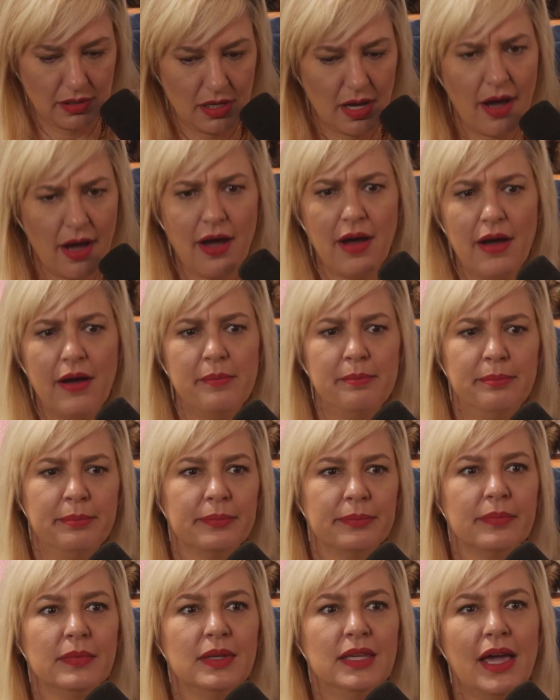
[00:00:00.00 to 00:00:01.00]

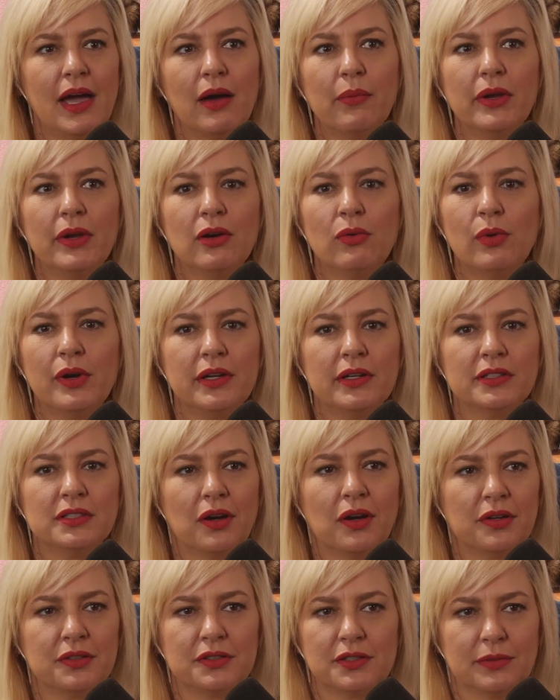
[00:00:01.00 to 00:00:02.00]
Yeah, we don't want you to
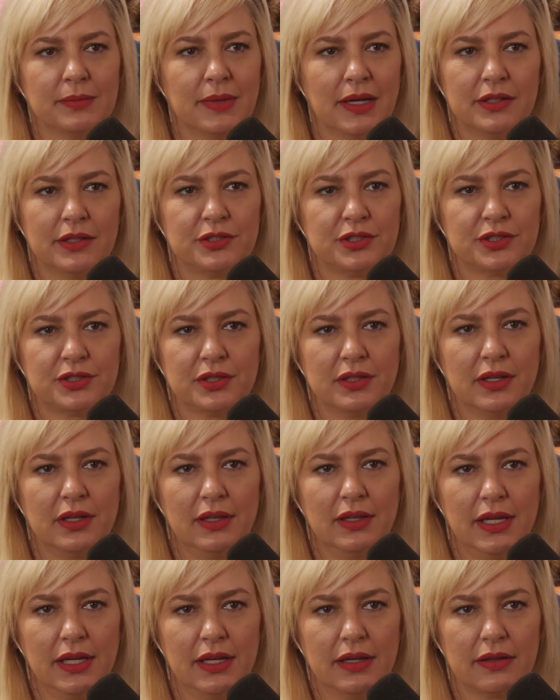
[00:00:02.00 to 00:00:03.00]
talk so much.
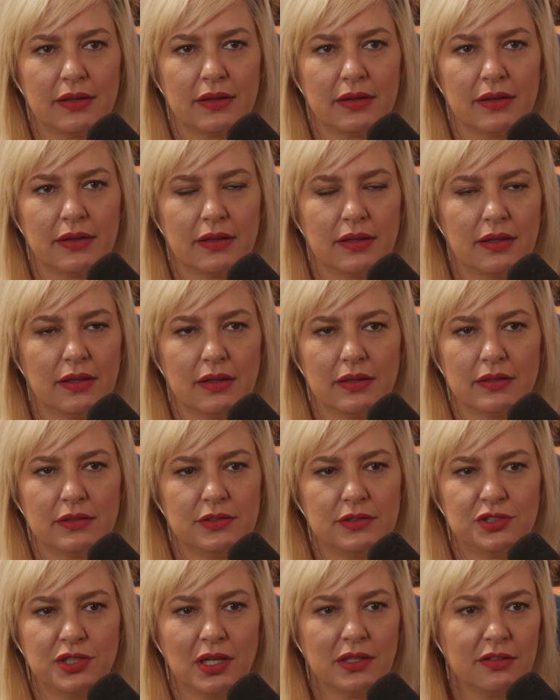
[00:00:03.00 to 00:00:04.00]
Like,
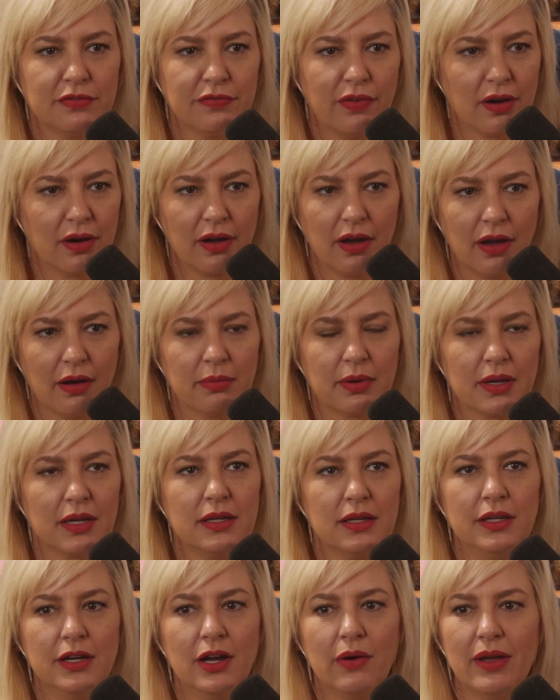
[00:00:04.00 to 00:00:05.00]
shut the fuck up.
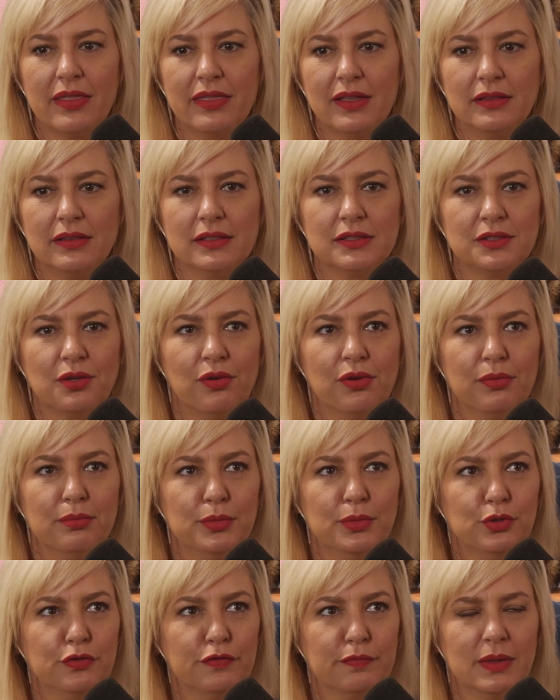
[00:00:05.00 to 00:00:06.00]
You know, I think this whole
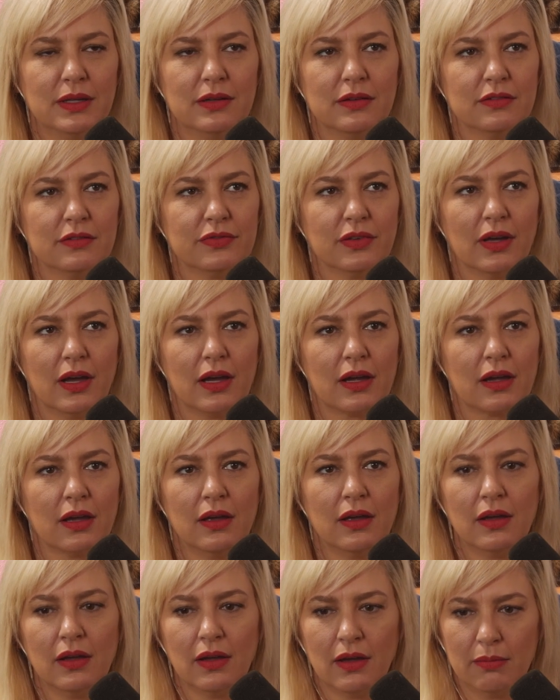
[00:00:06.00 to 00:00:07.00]
movement of like
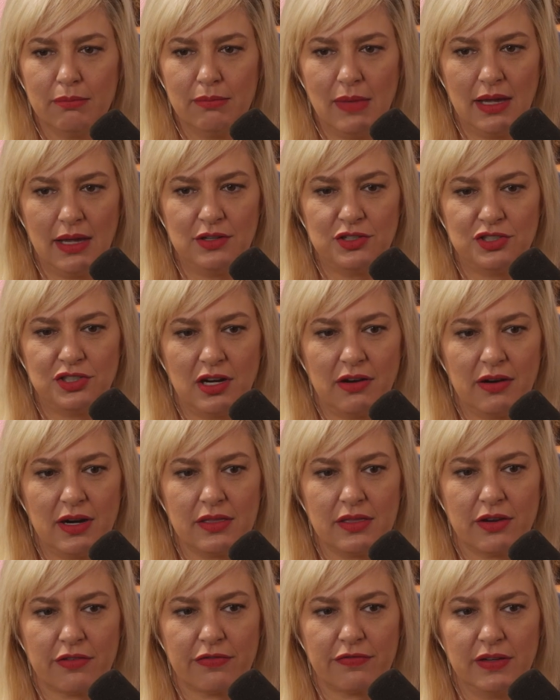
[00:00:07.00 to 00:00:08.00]
men
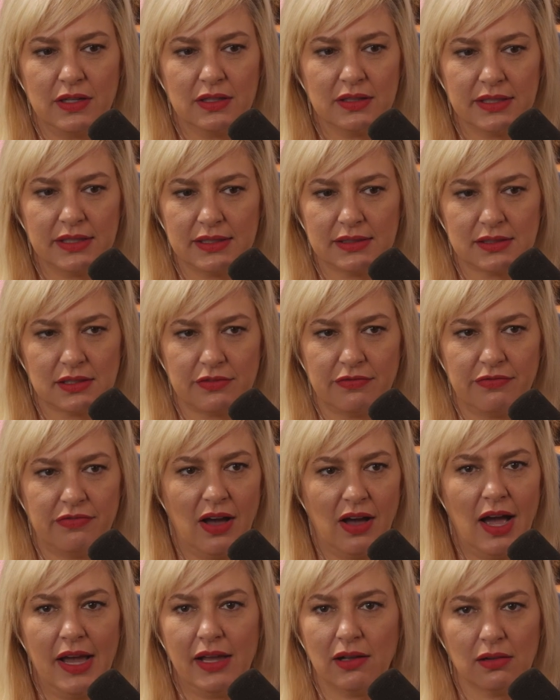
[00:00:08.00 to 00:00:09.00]
sharing their feelings is
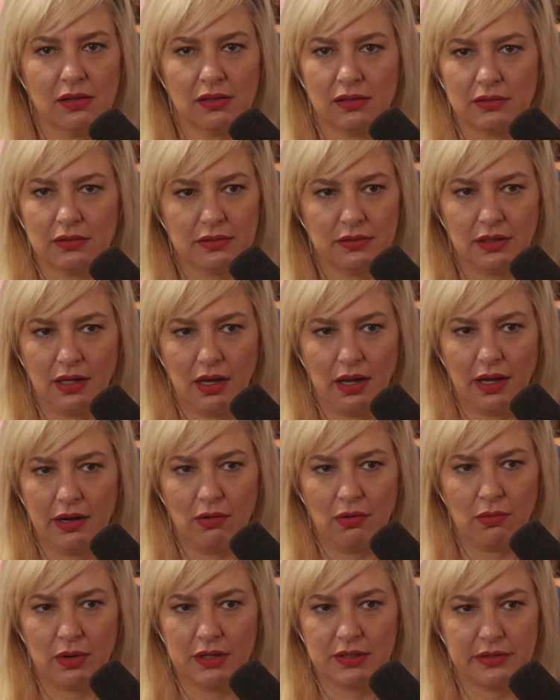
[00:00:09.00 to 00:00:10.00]
vile. I
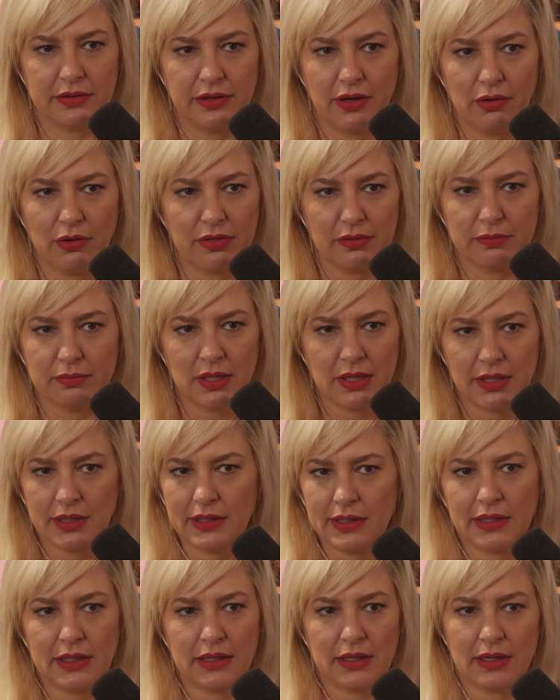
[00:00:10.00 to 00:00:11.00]
don't want to know them.
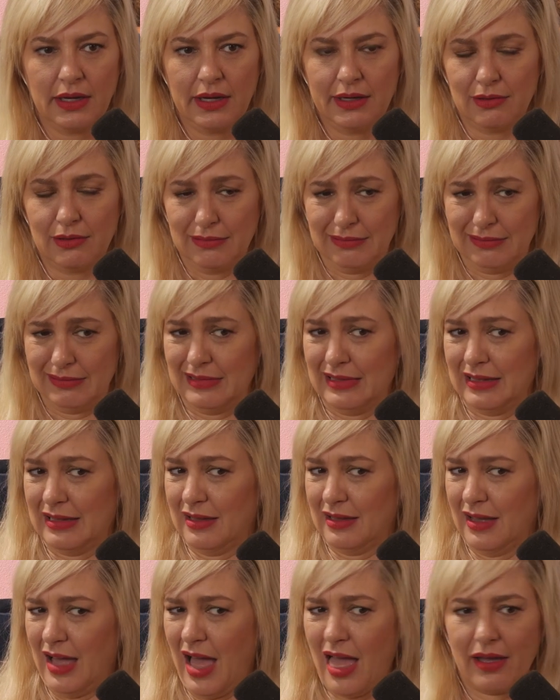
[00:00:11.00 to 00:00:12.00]

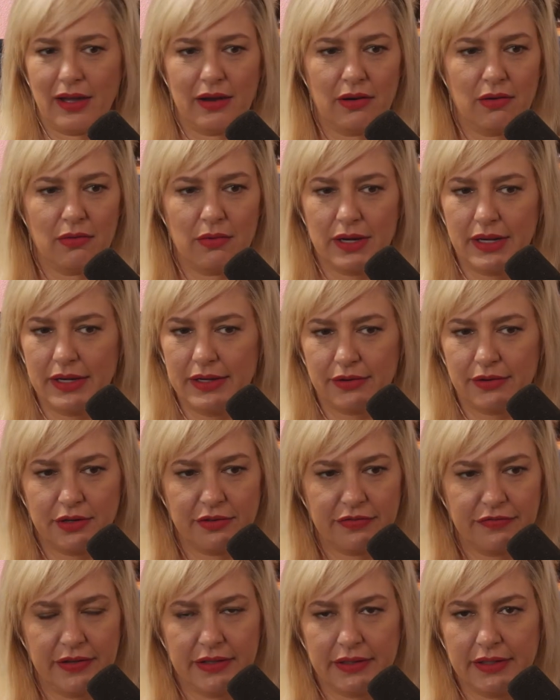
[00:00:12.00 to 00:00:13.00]
I don't want to hear
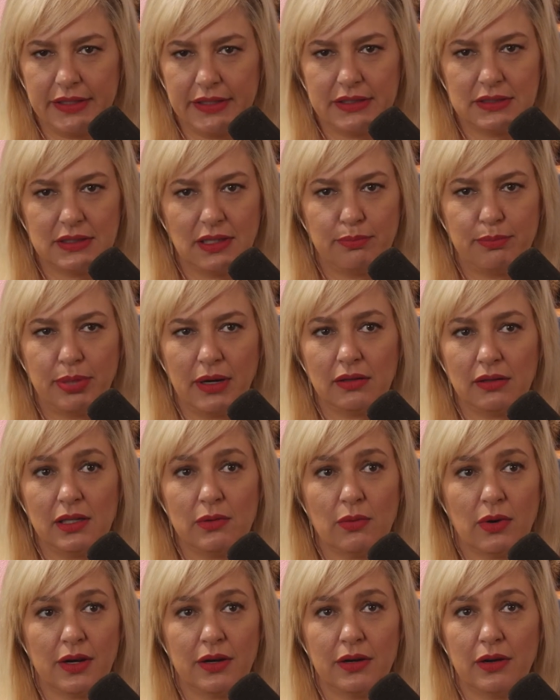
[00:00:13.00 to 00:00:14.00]
your feelings. I barely
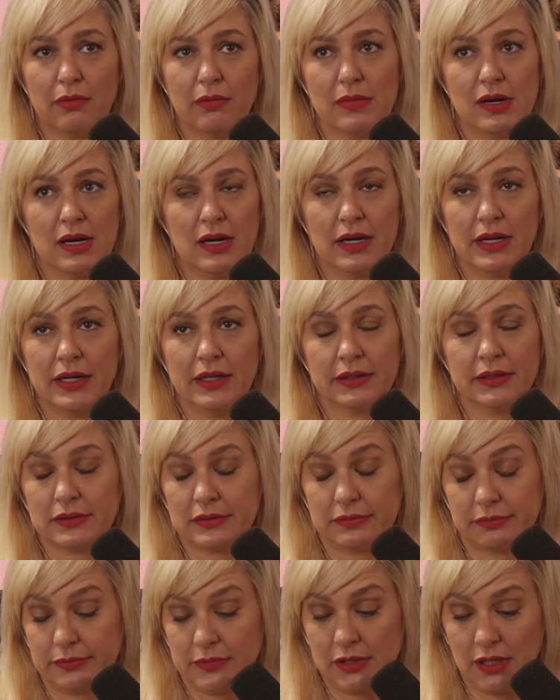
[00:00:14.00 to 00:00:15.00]
want to know mine.
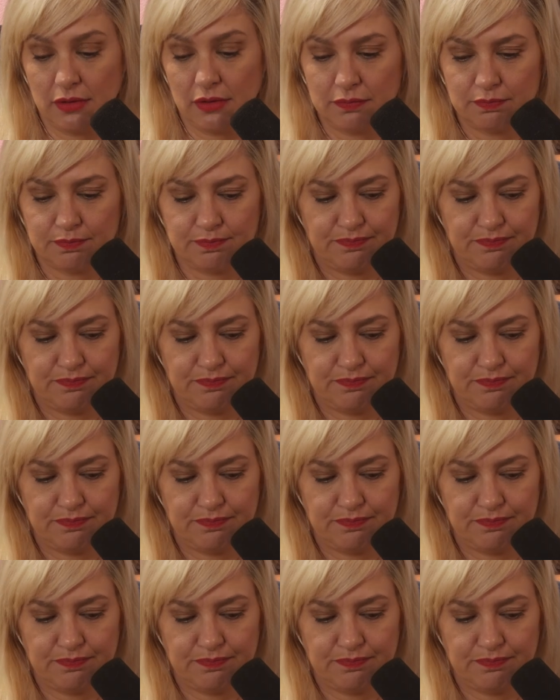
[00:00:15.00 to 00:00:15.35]
So